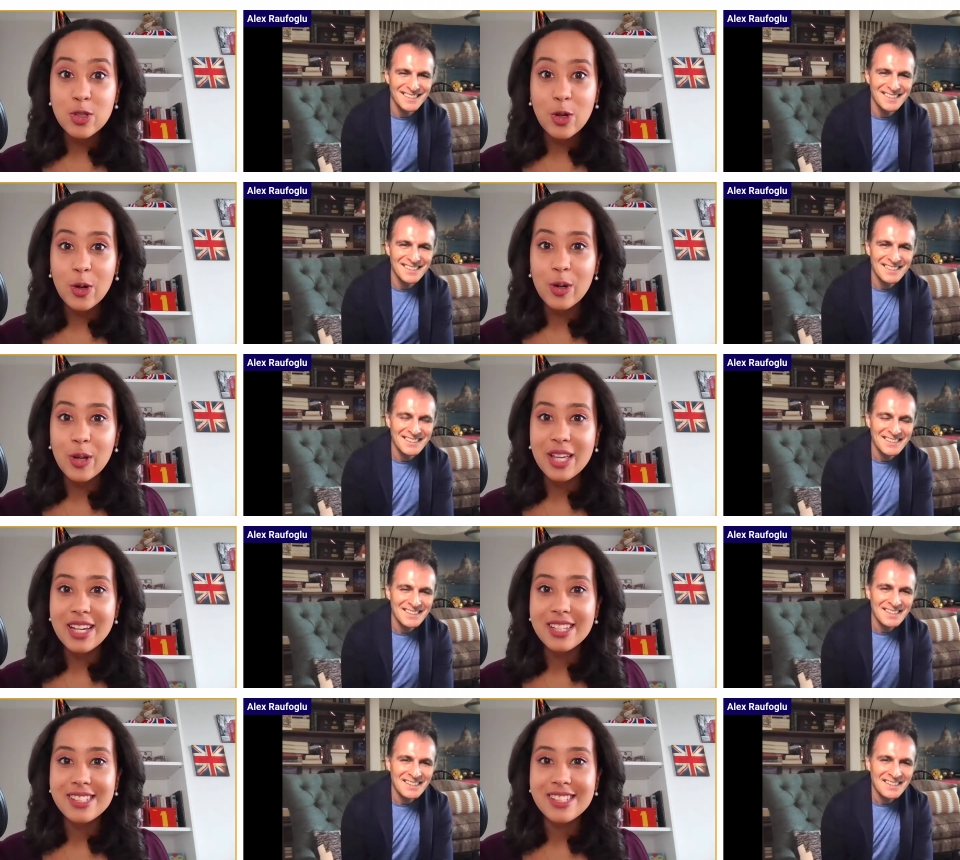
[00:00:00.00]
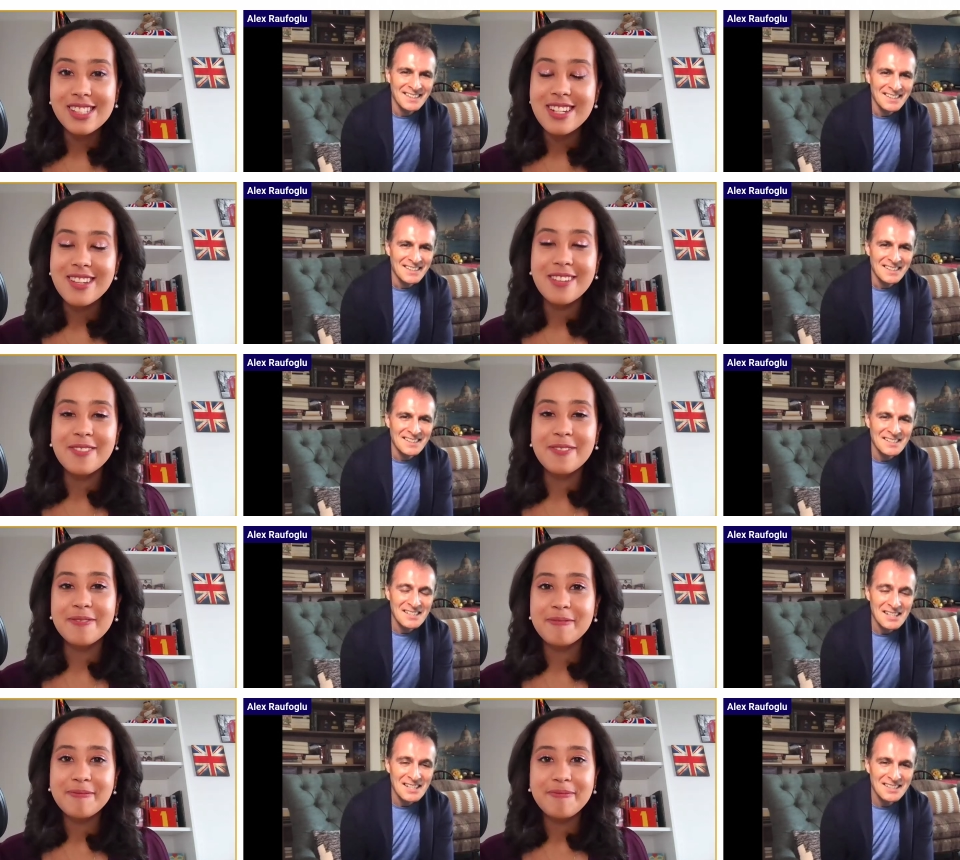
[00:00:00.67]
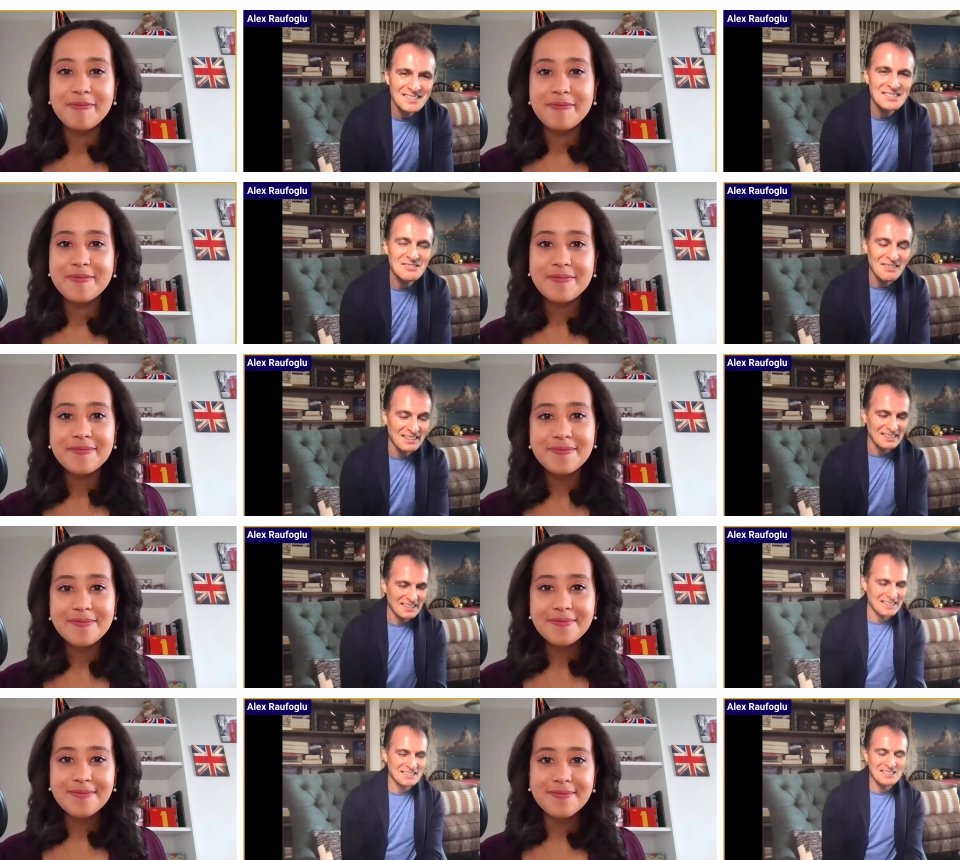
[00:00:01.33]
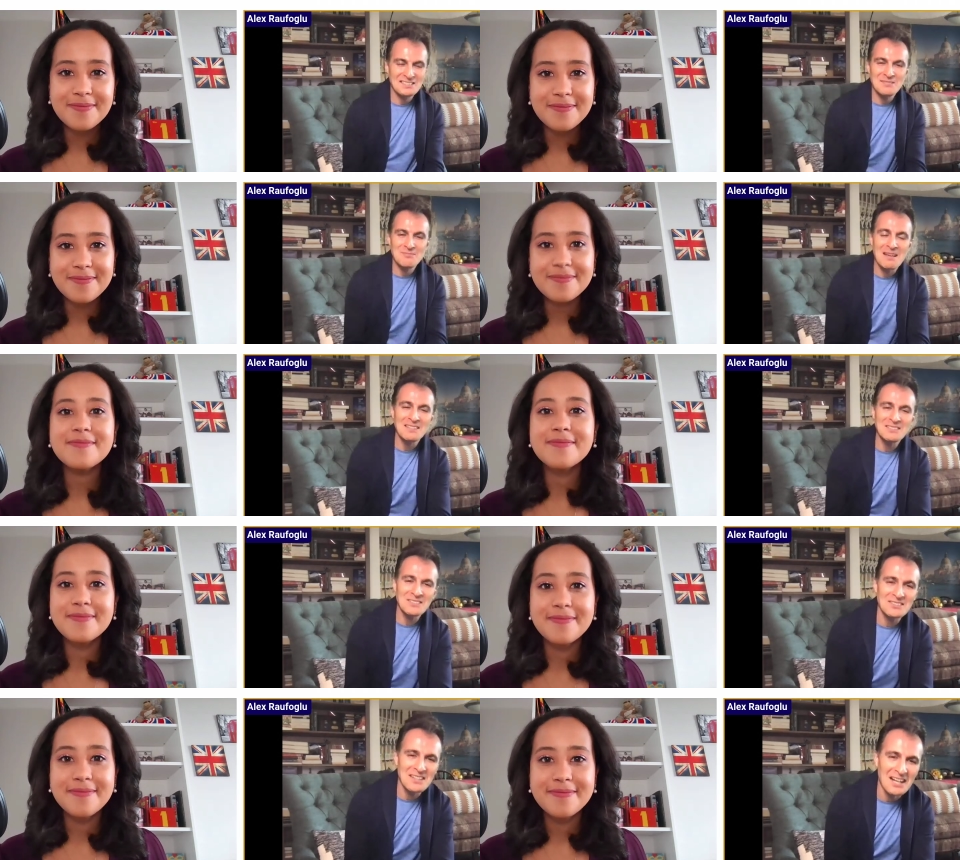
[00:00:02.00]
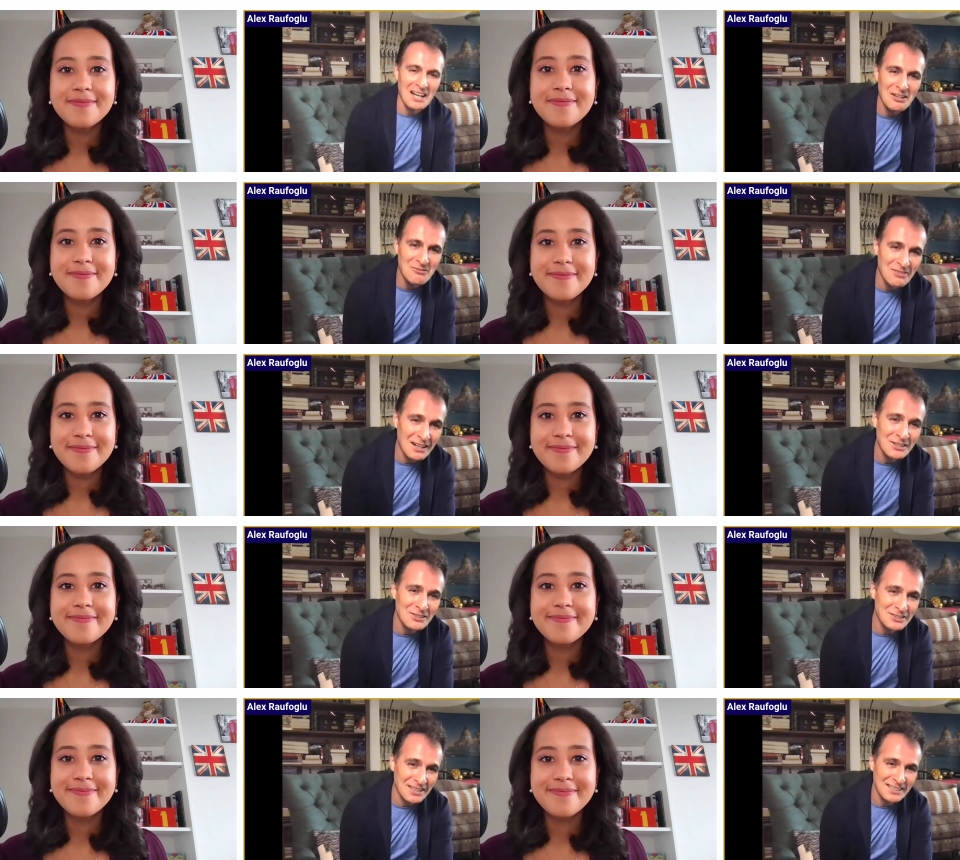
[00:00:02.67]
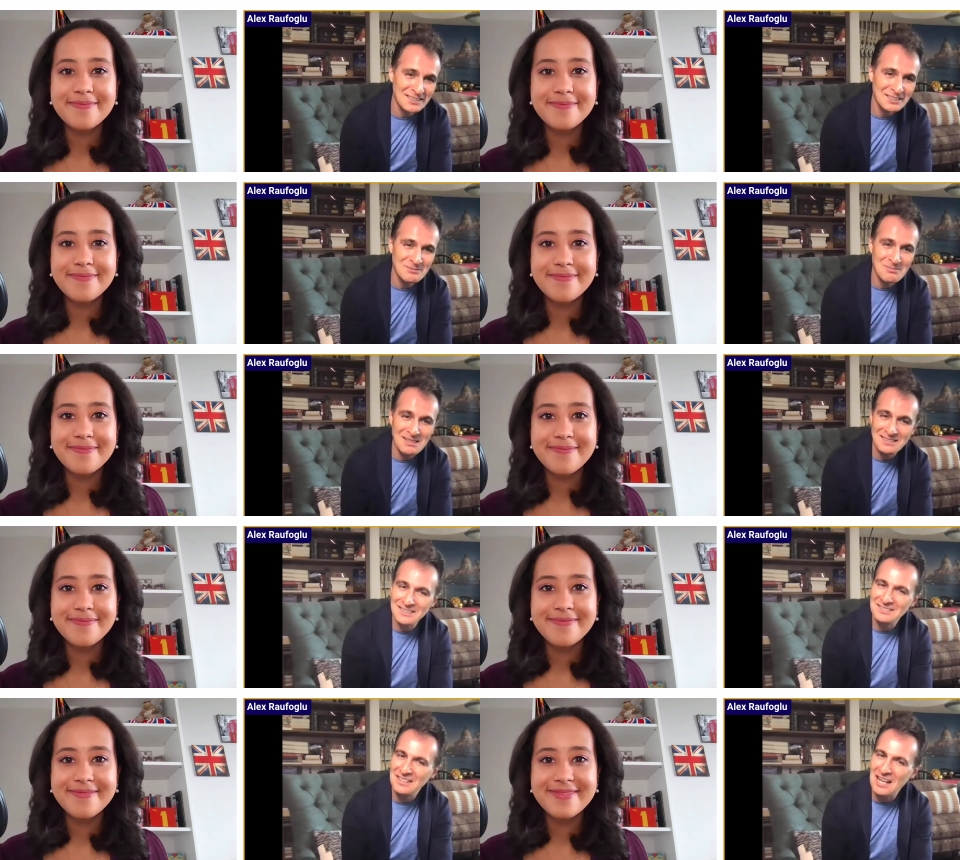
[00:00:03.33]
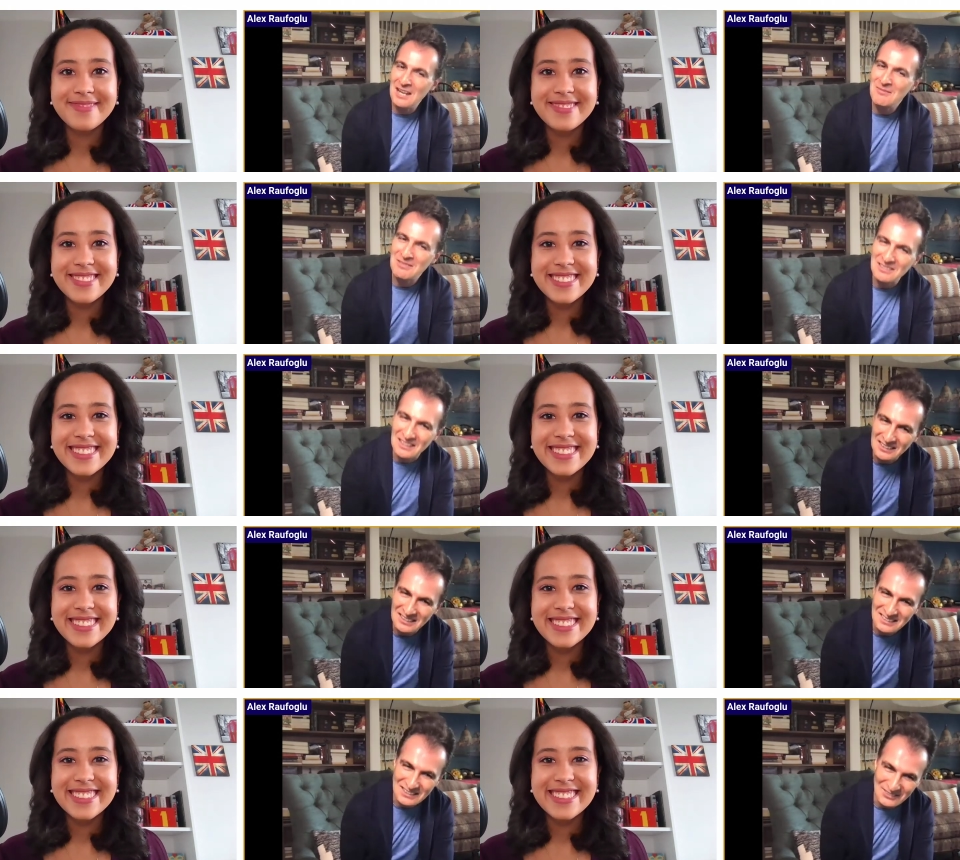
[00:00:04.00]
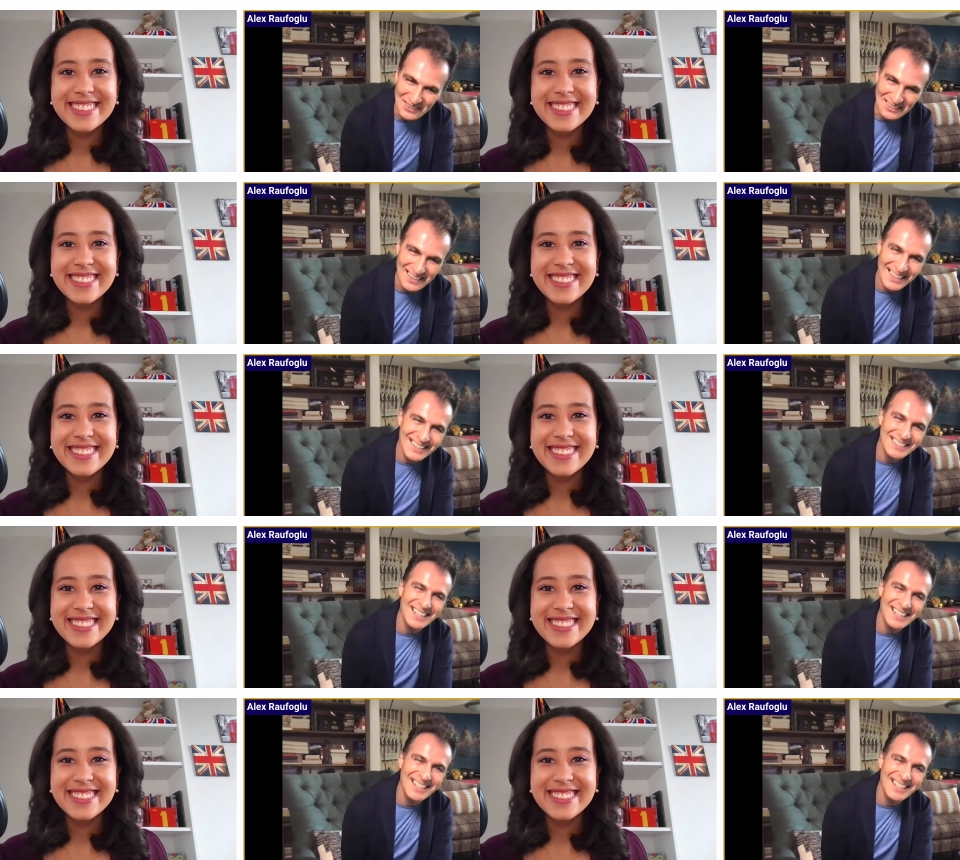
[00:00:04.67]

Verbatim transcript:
Speaker 1: journalist?
Speaker 2: Well, it depends on how far you can spin the time clock, Isabella.